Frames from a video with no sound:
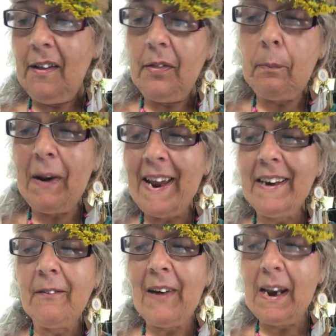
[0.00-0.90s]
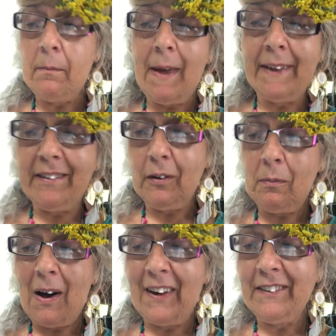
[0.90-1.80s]
The plane of elemental
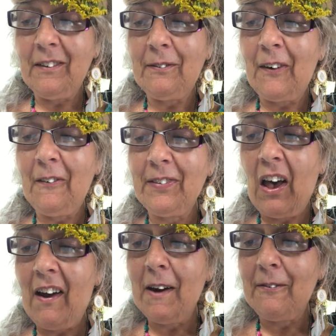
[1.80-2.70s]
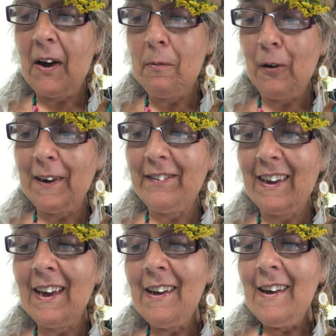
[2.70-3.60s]
mind involves higher
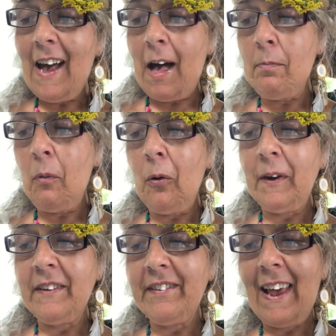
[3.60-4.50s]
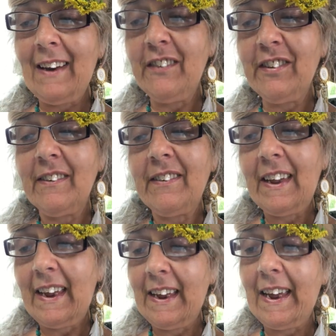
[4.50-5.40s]
vibrating and more intelligent
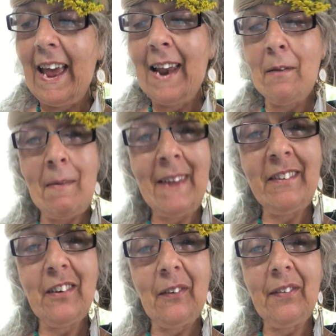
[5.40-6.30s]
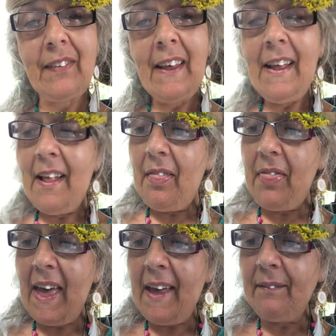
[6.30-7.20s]
elementals
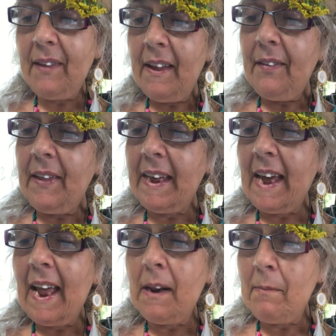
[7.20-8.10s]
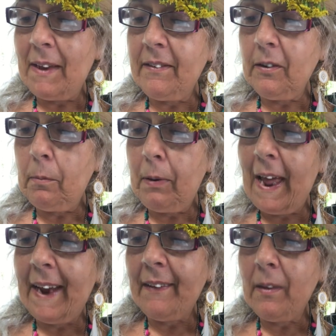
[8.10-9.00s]
than the elemental
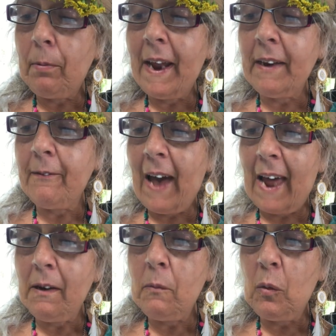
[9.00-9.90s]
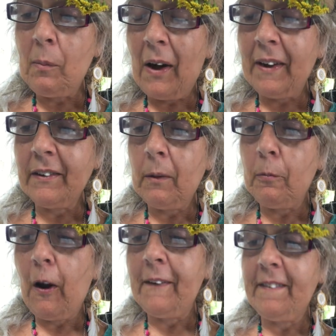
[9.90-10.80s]
plane. The plane of animal mind
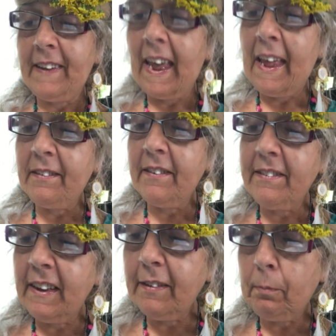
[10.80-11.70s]
combines the entities,